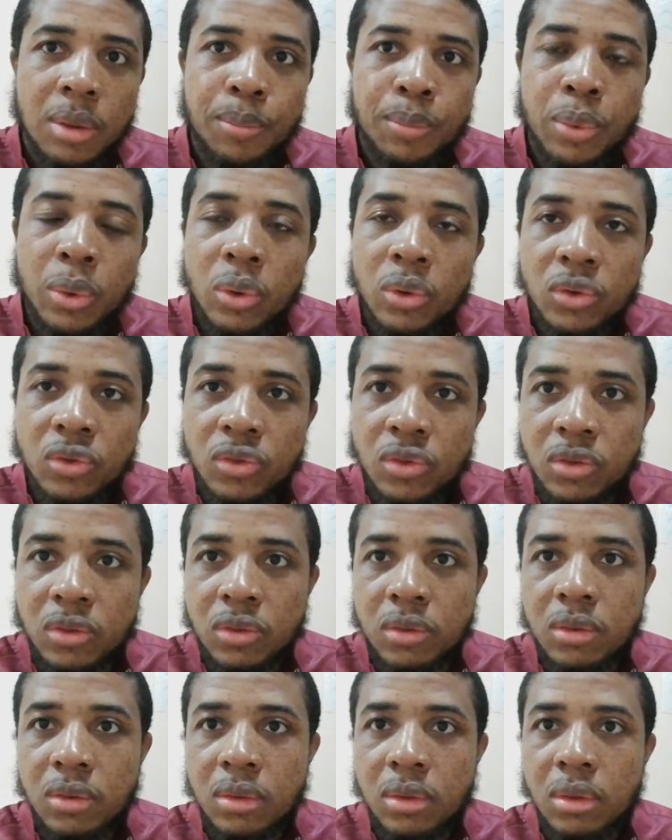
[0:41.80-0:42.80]

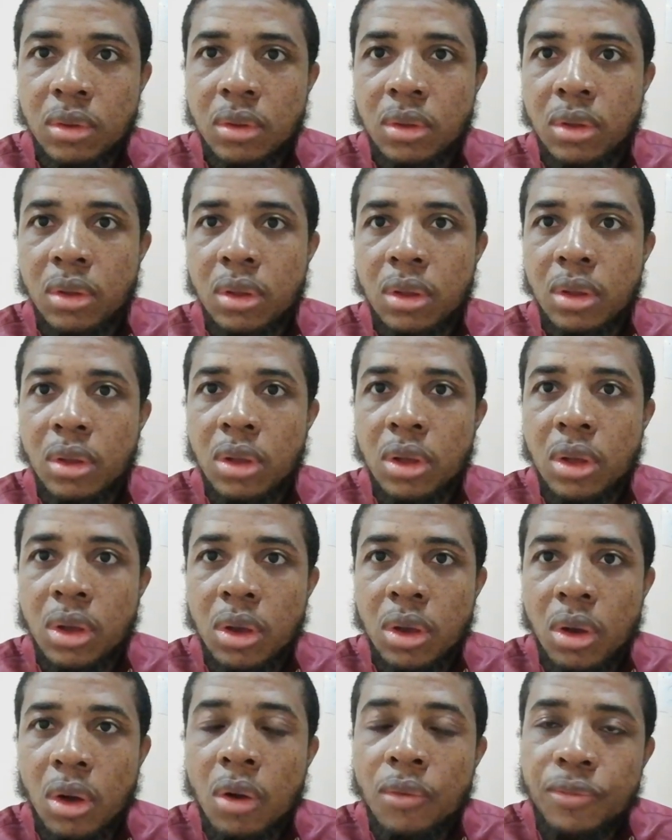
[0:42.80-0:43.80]
posed
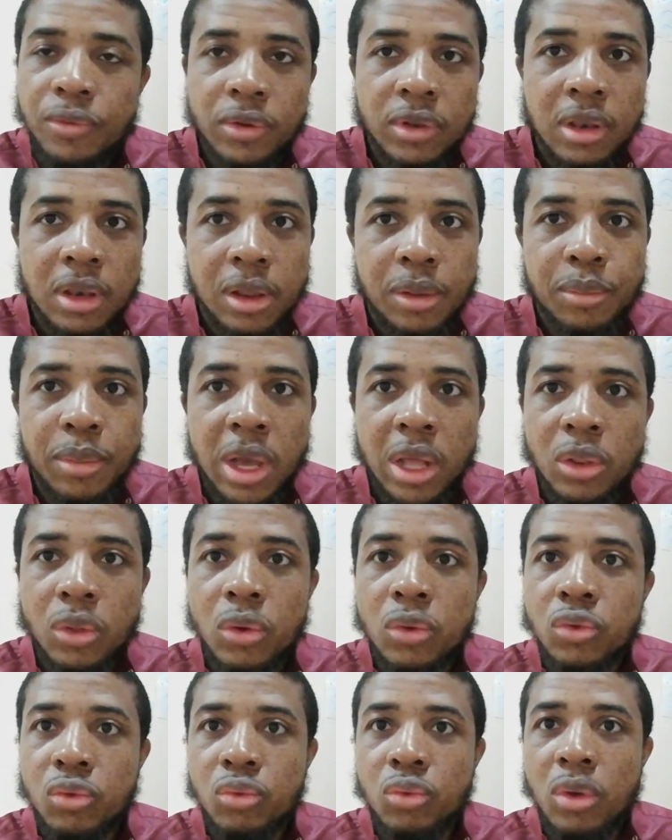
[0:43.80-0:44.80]
oftenly by
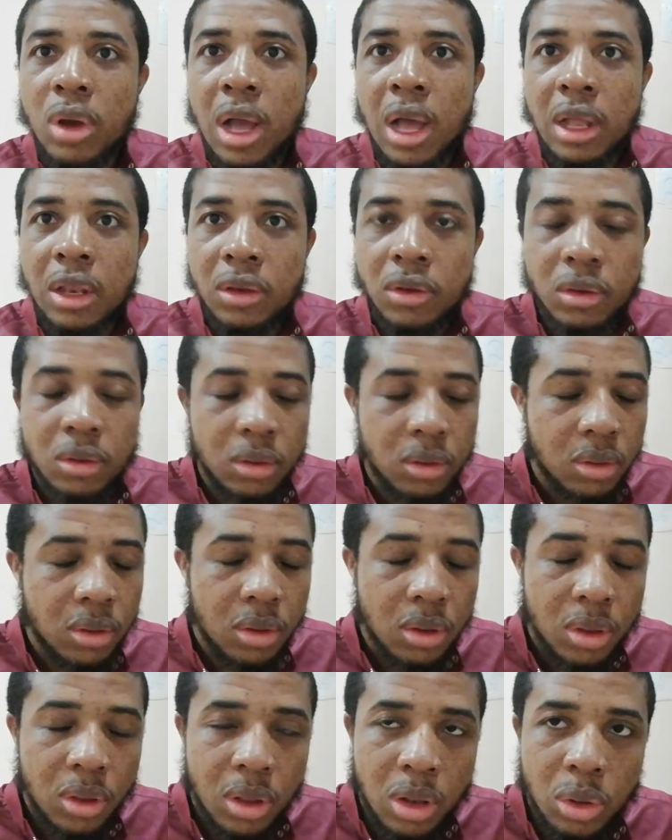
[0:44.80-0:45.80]
those who are
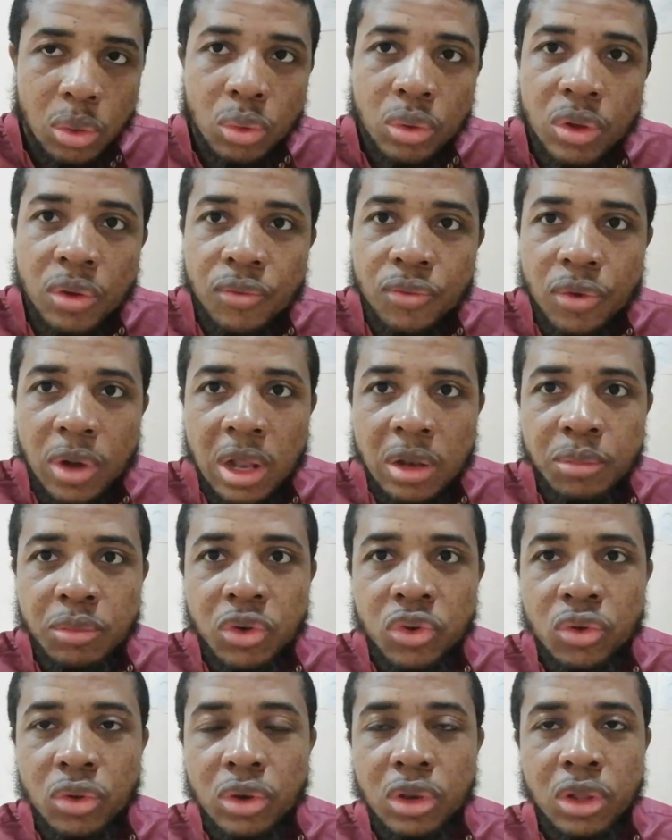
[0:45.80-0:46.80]
looking for
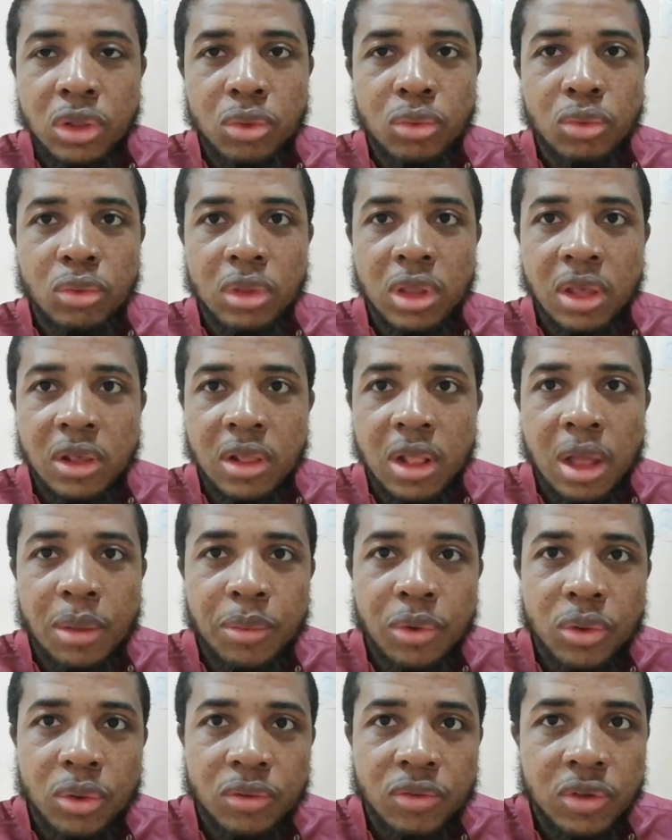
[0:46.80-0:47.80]
admission into the
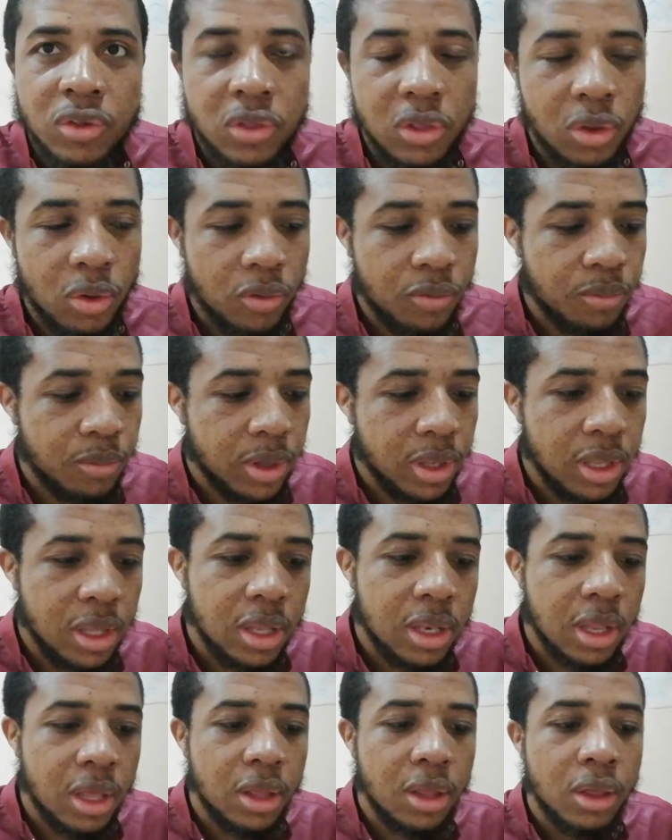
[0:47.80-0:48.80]
Islamic University of
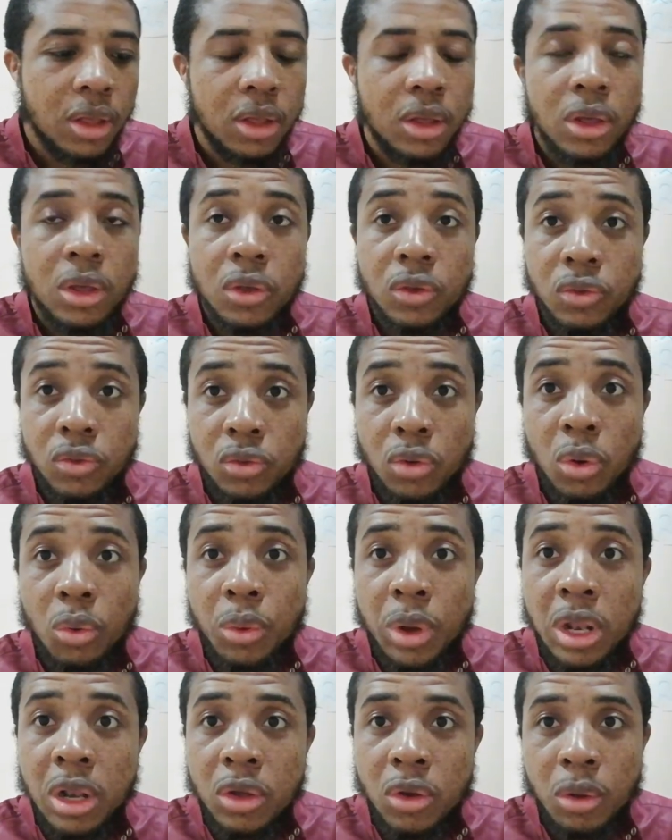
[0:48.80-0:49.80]
Medina. So
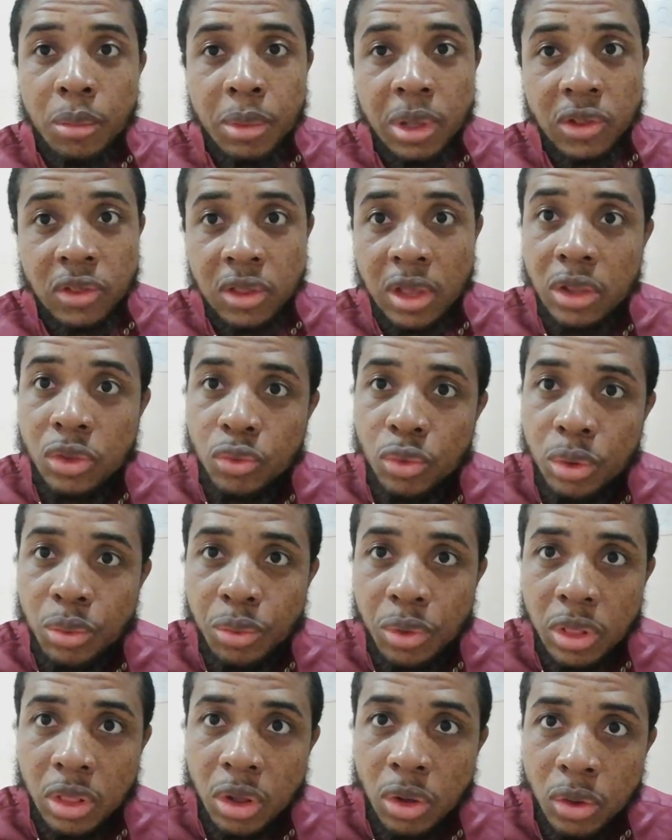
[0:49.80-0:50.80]
welcome and stay tuned
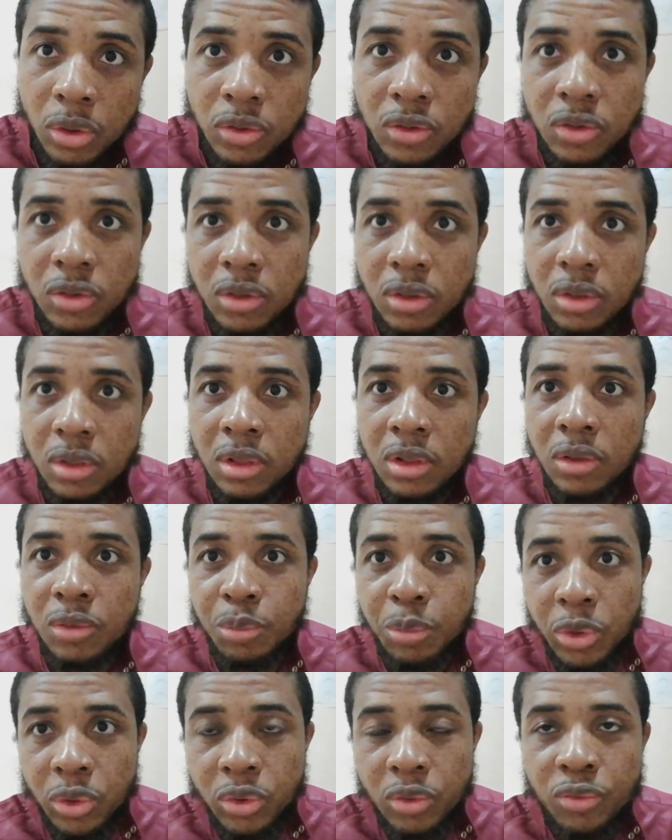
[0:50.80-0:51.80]
with us this
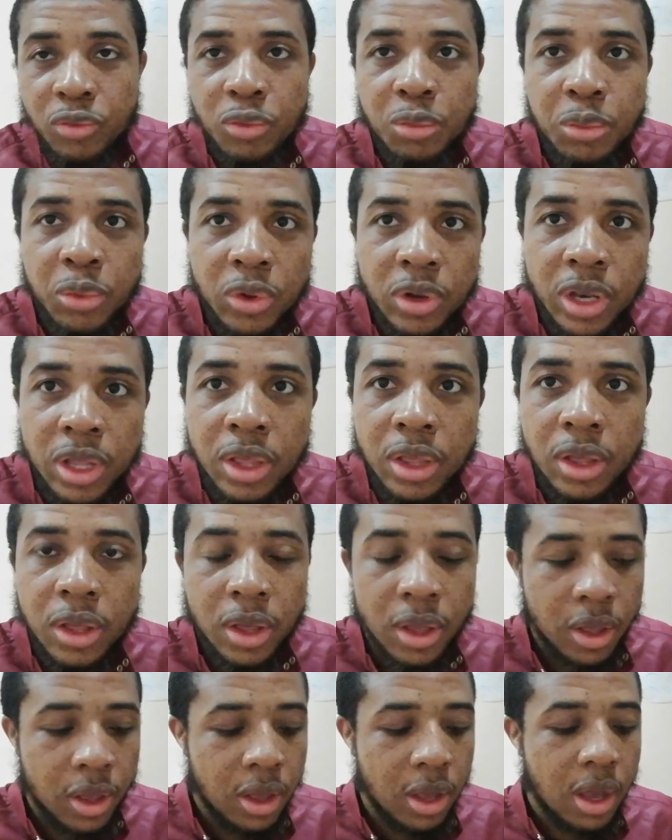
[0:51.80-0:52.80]
beautiful morning
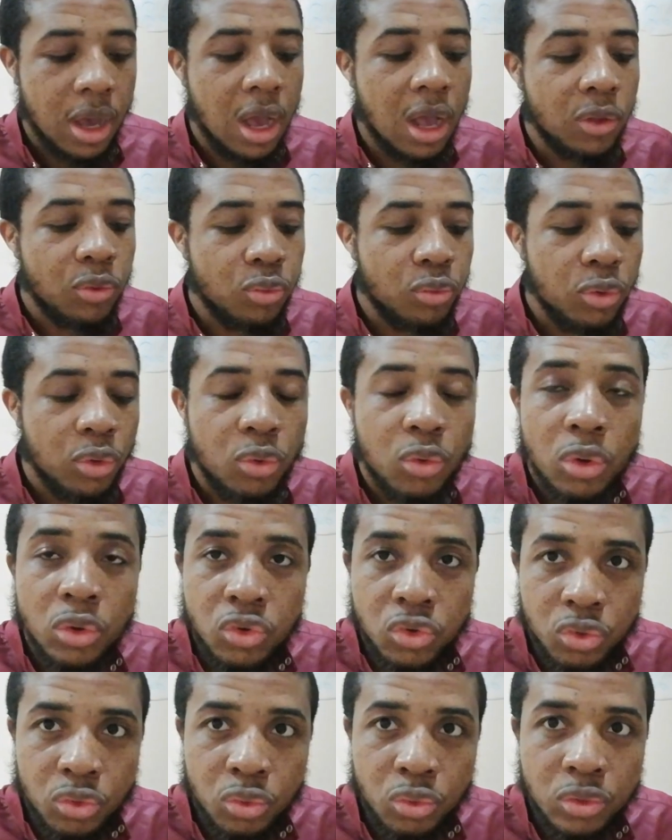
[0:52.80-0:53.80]
as we go
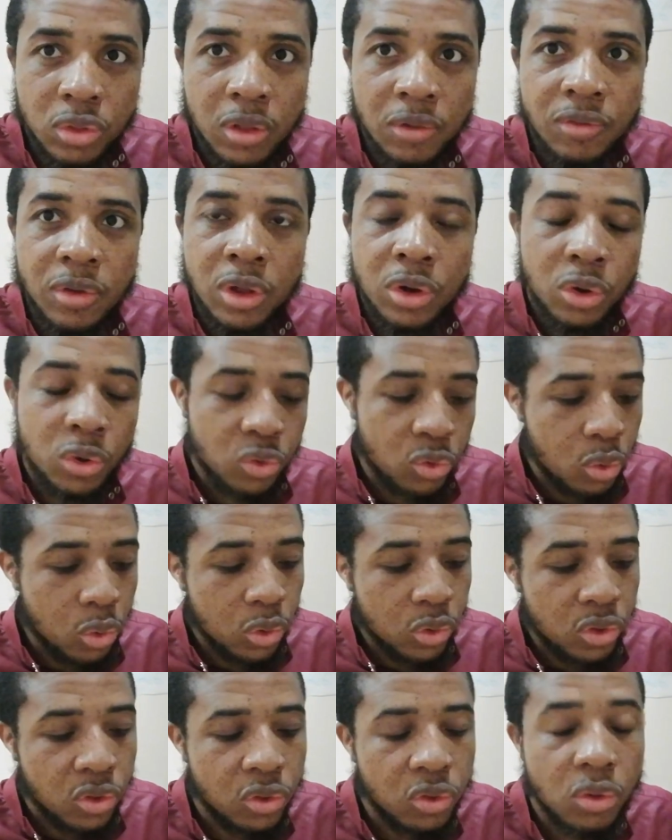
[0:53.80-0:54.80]
through the various
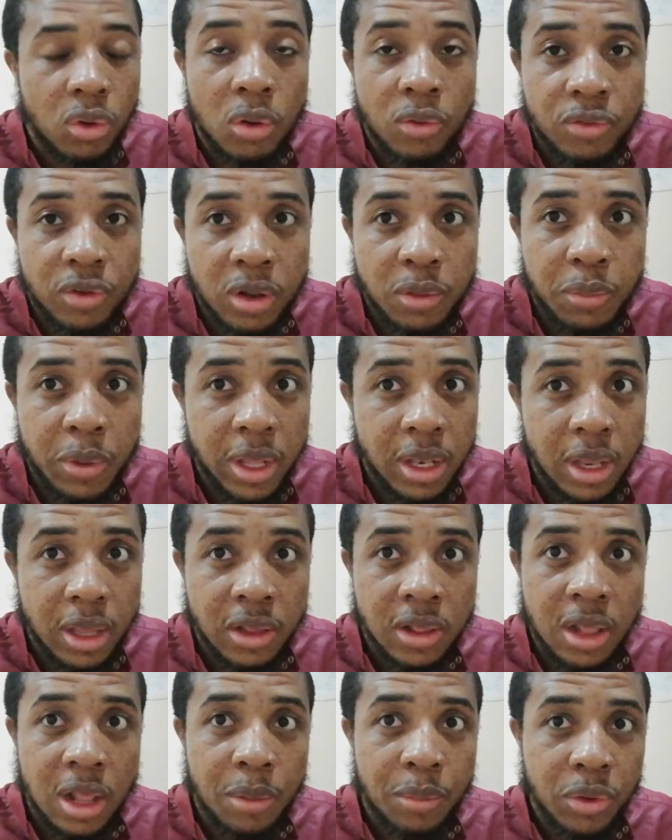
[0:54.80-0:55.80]
courses offered by the
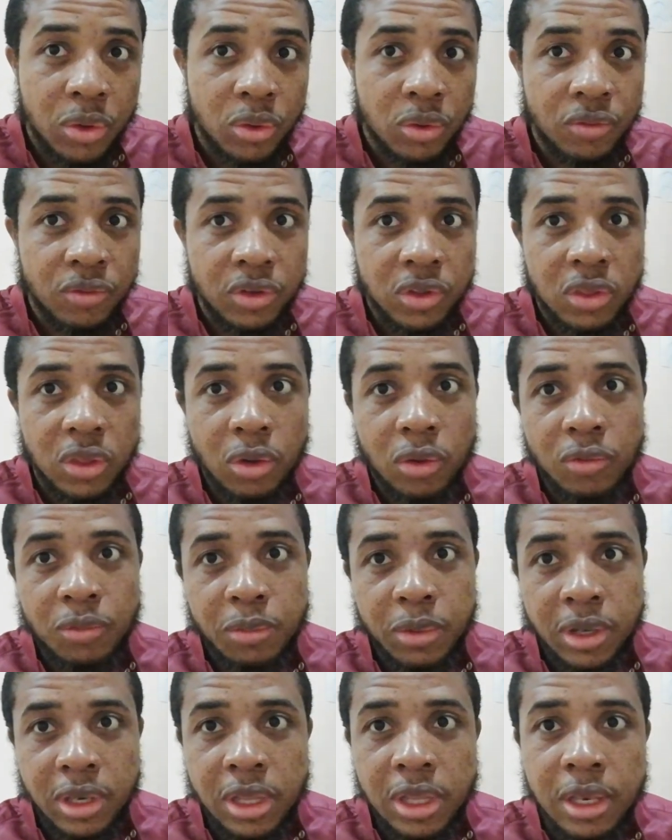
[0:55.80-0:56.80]
Islamic University of
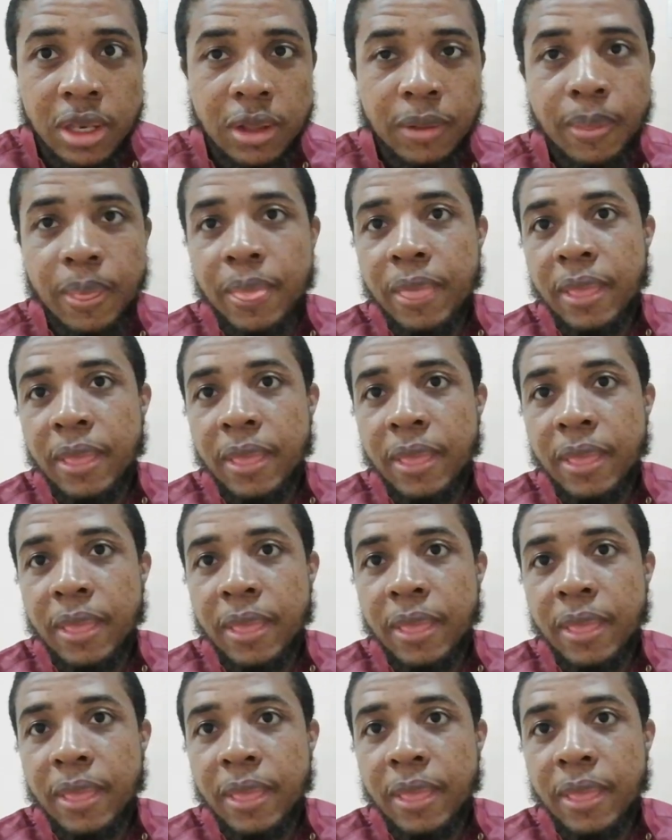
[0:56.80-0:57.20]
Medina.